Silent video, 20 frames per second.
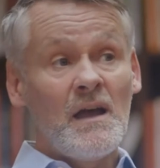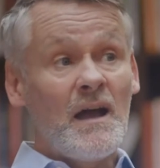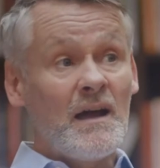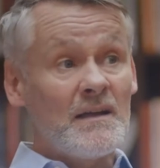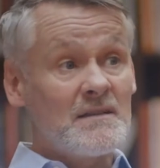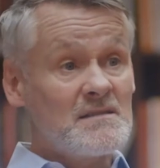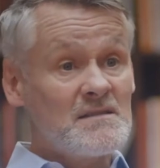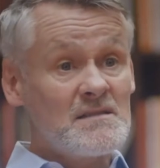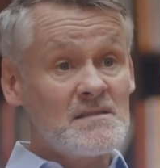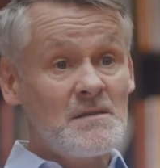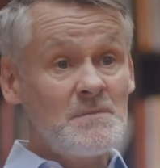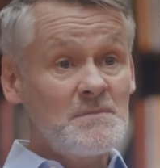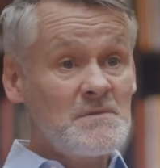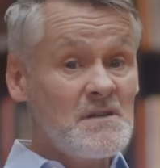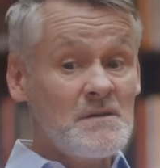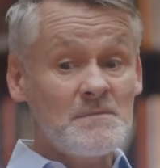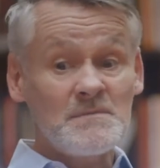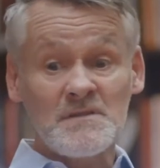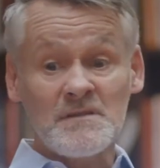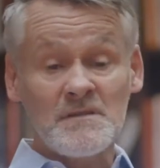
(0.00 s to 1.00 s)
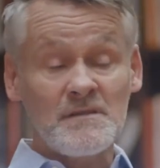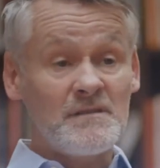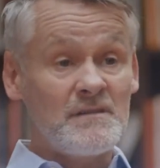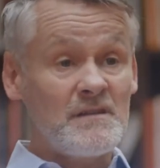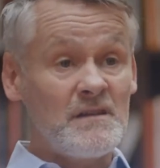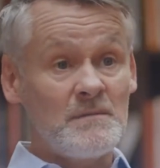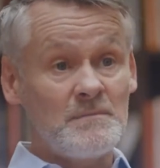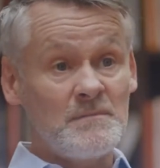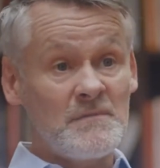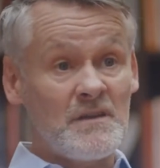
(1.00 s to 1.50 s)
And sometimes the
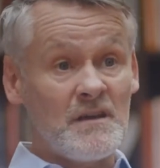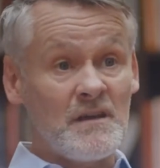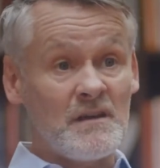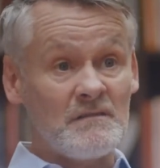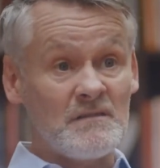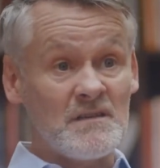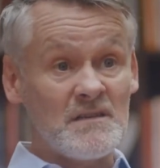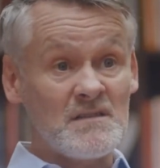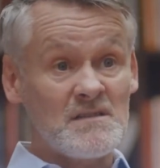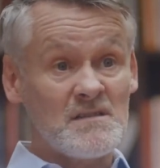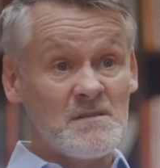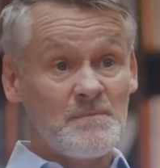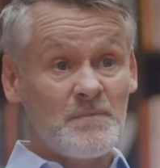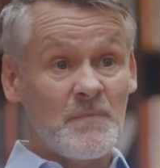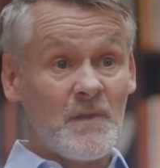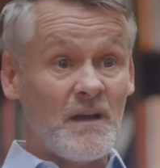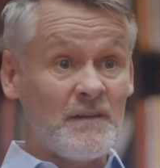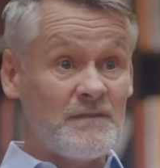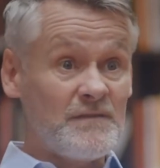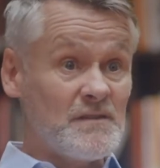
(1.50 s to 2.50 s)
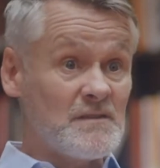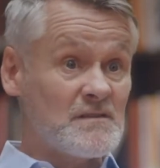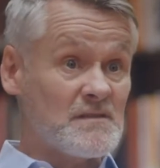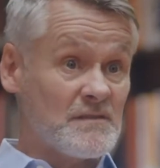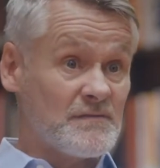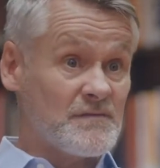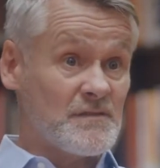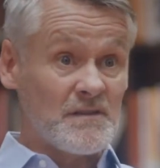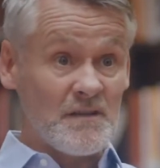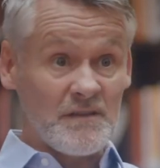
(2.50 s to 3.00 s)
theme there is, I feel
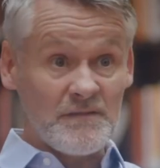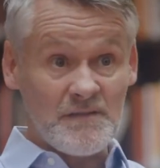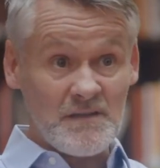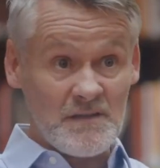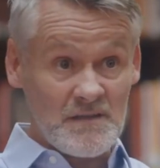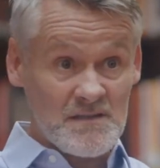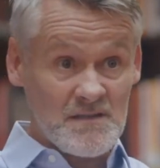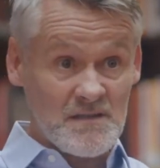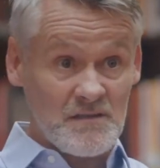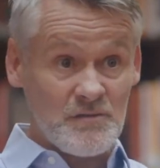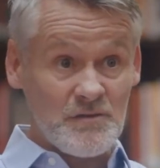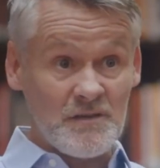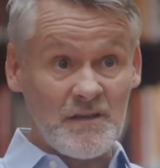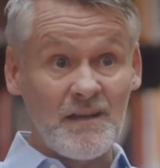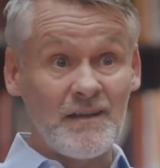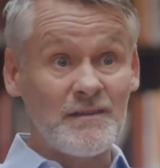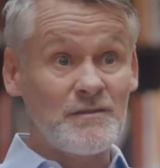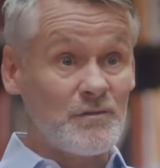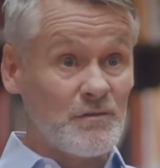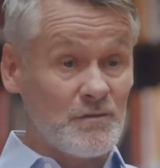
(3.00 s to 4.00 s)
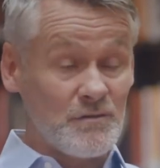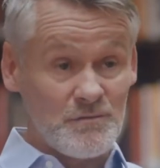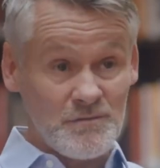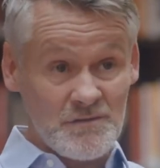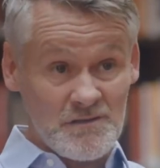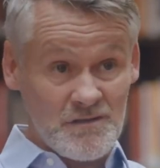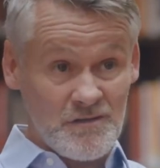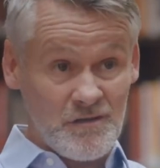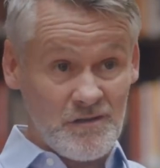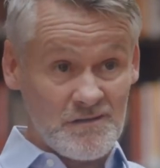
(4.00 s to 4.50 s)
different, I feel excluded, I don't know who
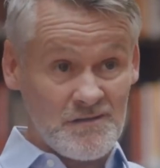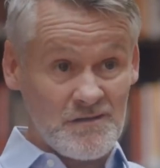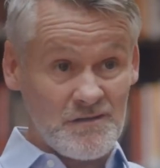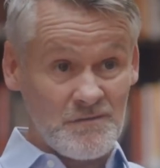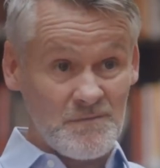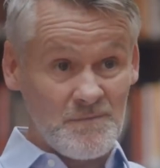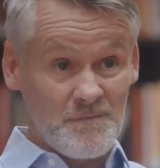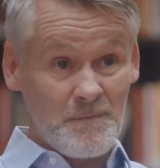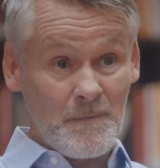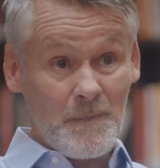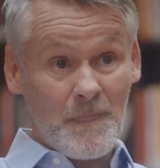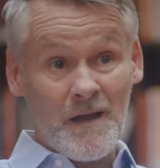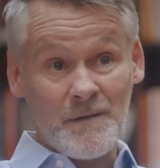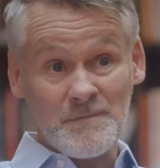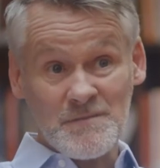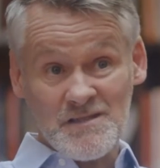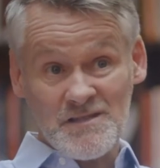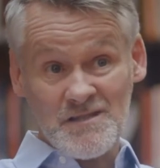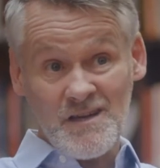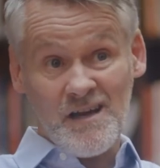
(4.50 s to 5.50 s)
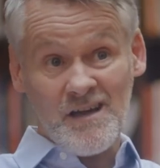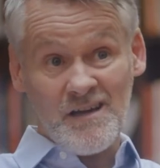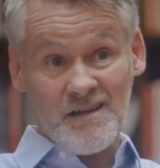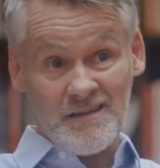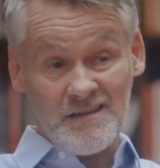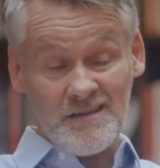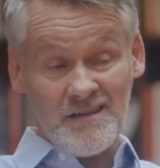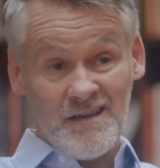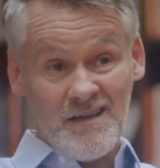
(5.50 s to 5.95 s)
to talk to, I'm shy,